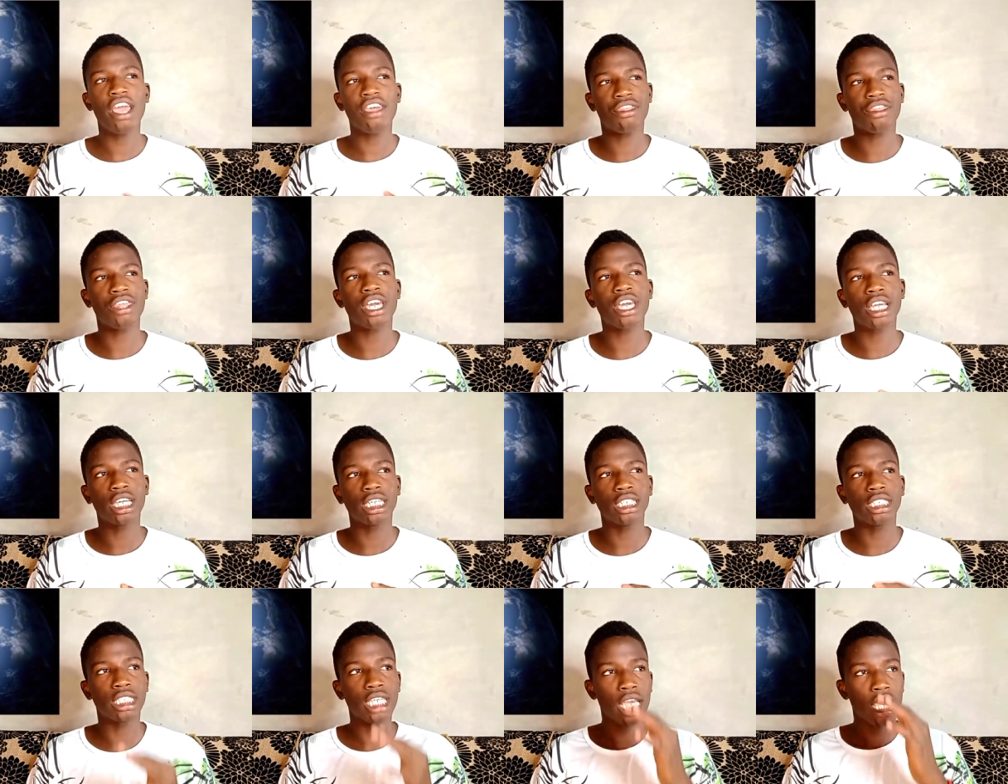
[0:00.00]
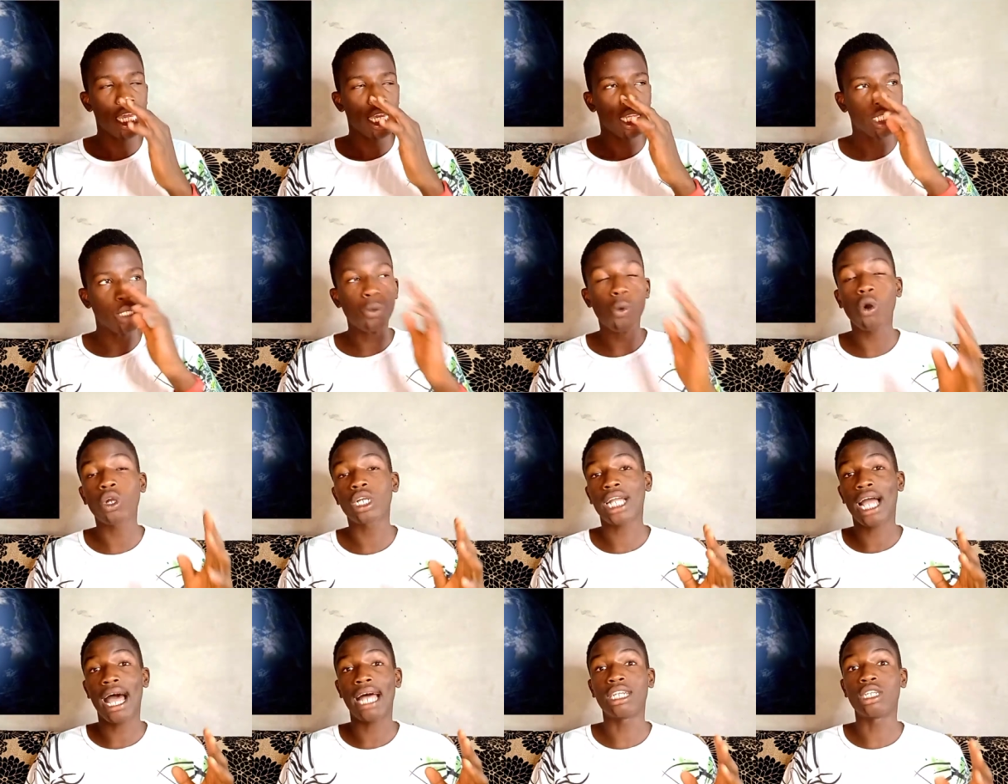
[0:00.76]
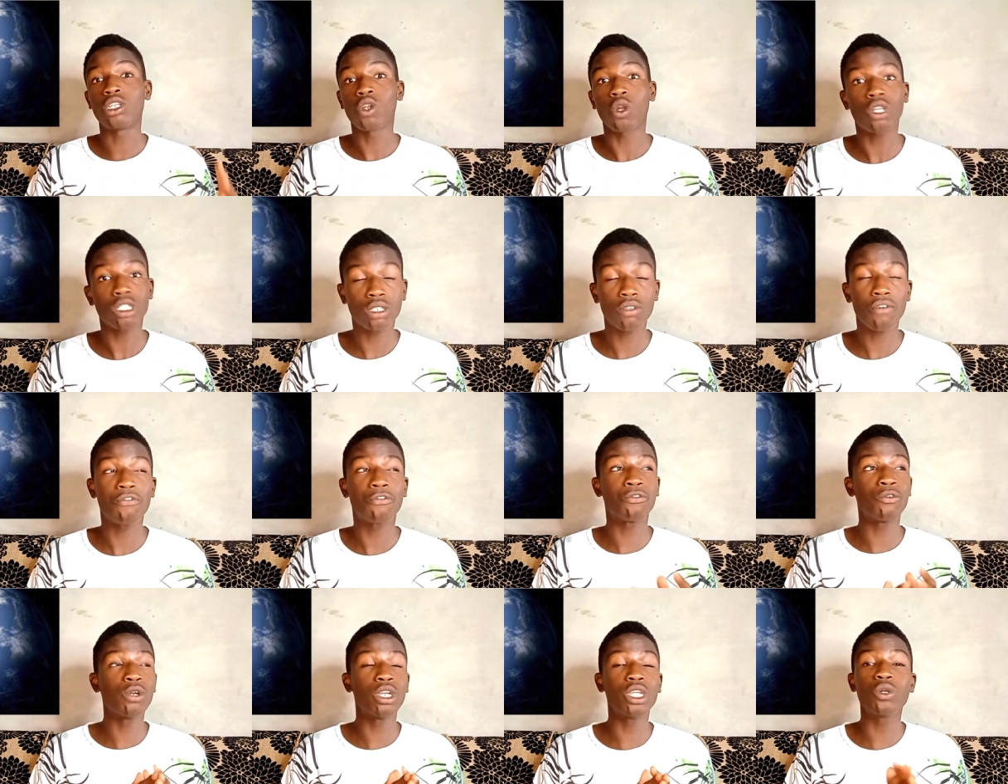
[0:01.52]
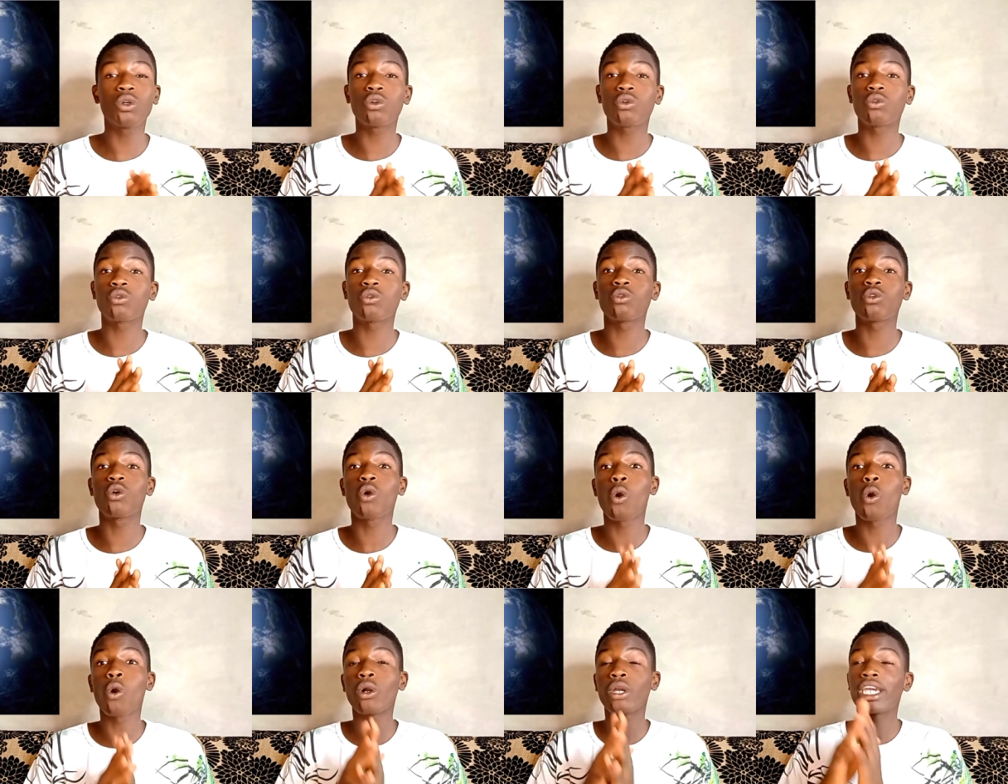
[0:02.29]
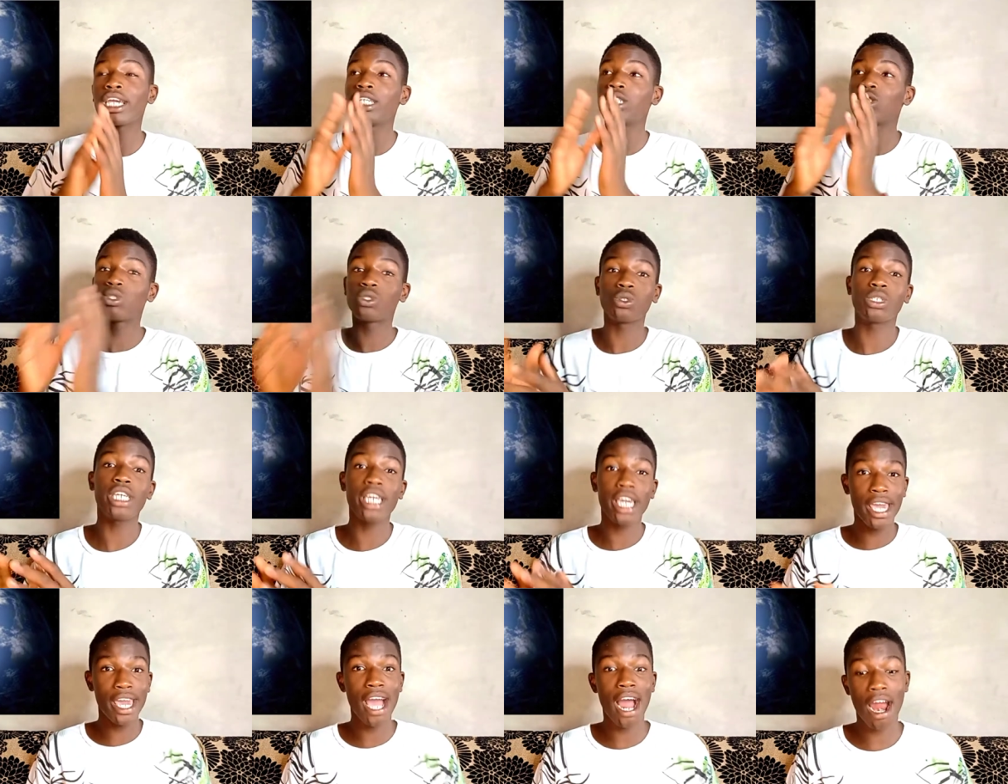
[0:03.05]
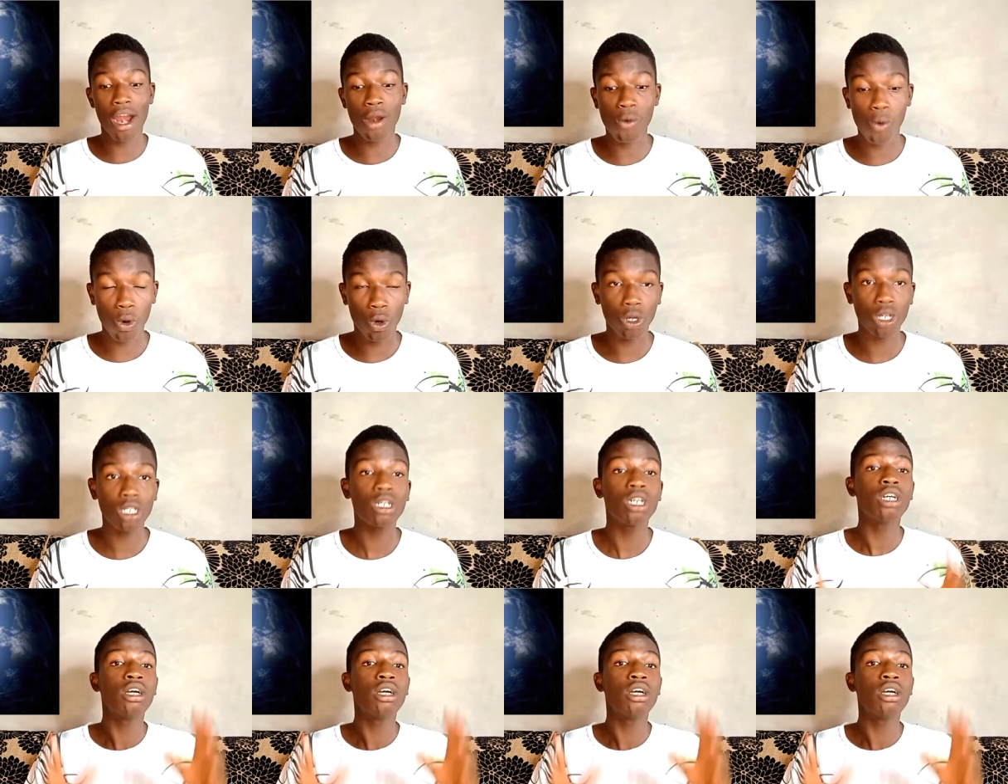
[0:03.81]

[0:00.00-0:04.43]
think is the world cannot fully go into the AR world.